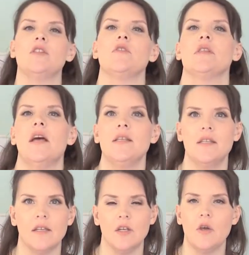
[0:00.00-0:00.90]
So it's nice
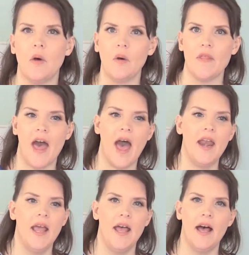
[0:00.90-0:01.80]
to know
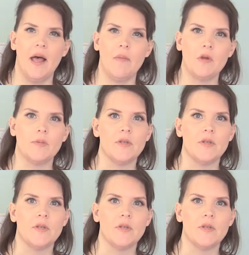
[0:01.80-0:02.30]
that there's